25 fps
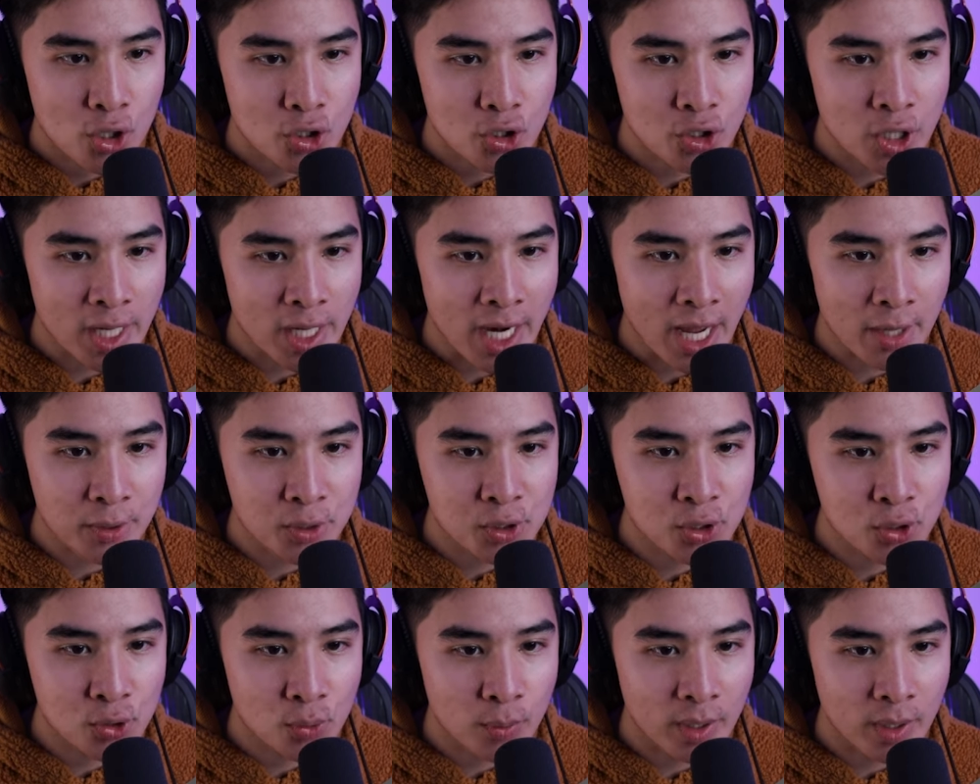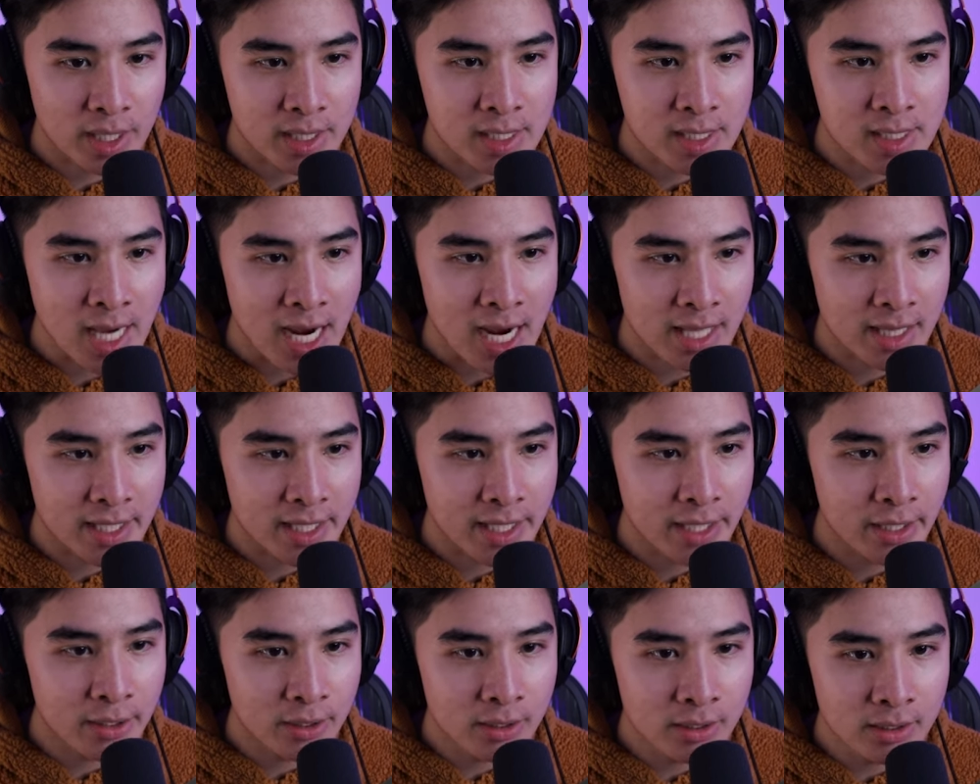Shout out to uh,
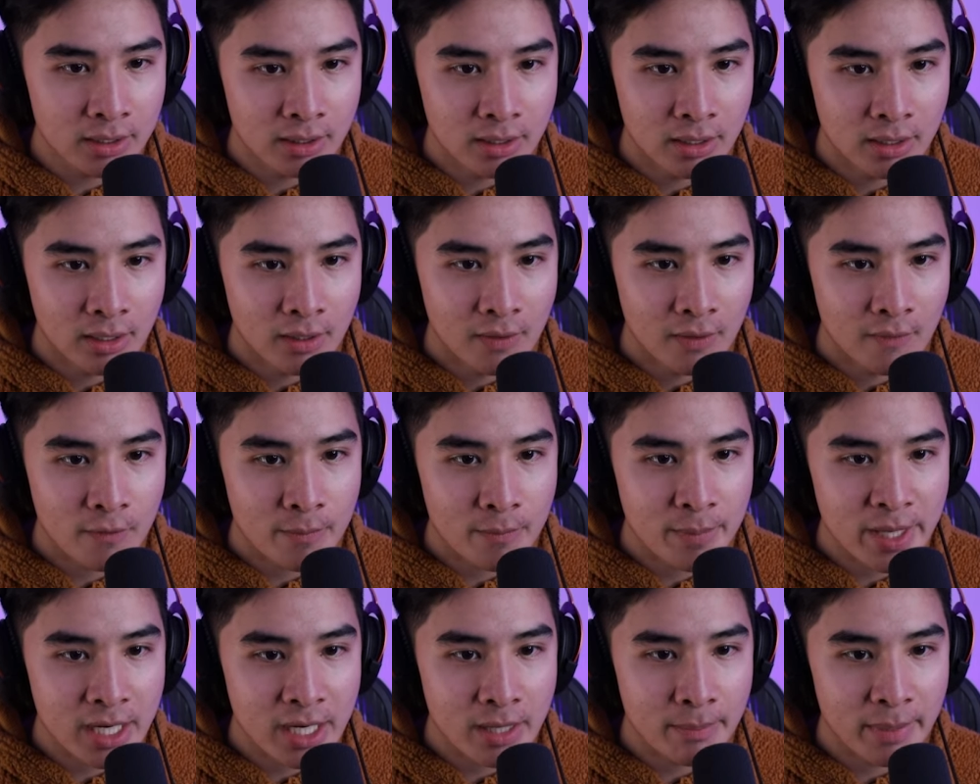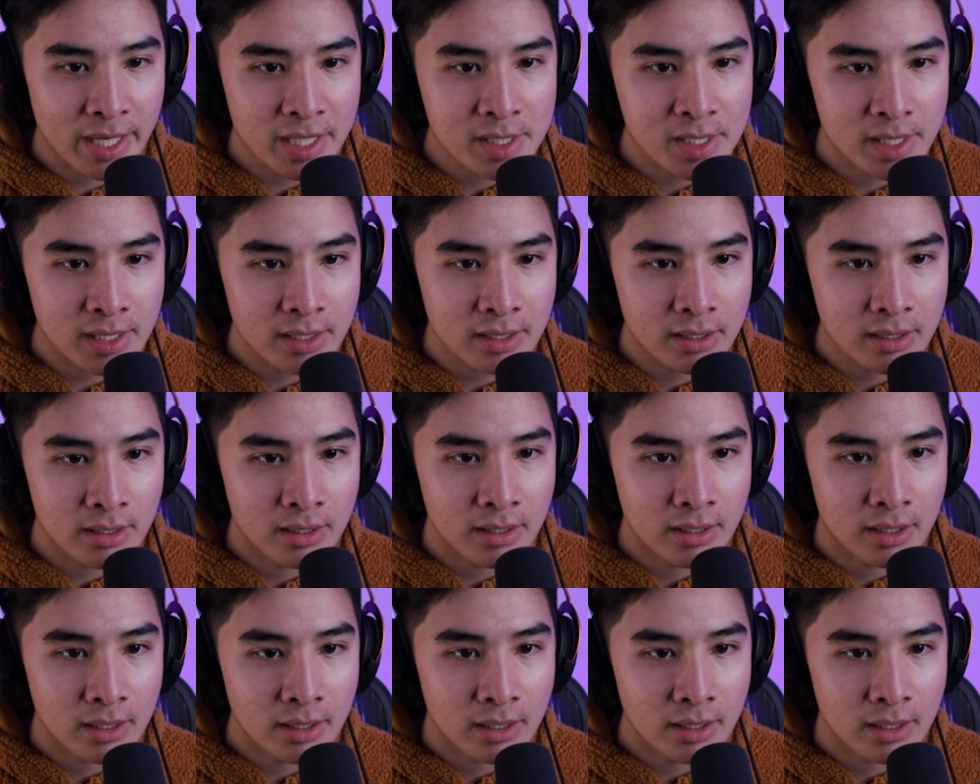Silent Hill for being amazing.